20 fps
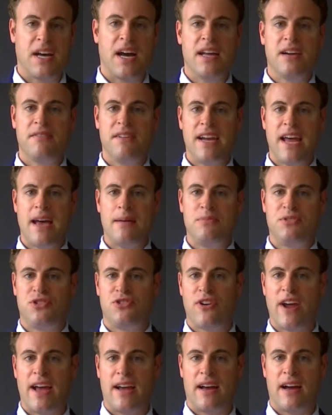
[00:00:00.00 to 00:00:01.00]
kind of an
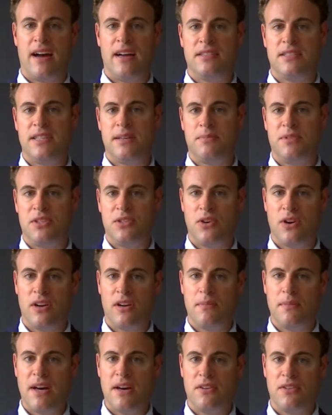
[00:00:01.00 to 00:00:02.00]
abstract concept to
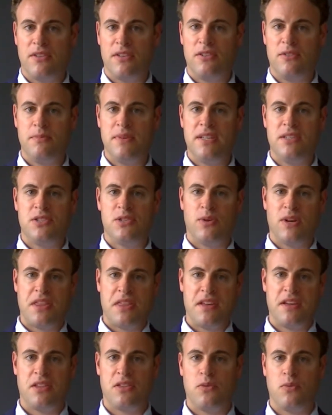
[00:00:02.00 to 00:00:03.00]
talk about a little bit, so I
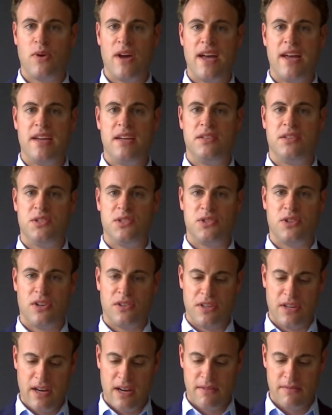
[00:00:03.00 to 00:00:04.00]
think the way to
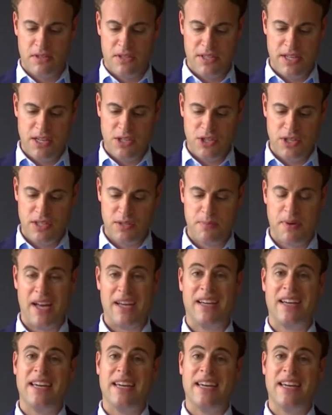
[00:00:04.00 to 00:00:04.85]
start the conversation is by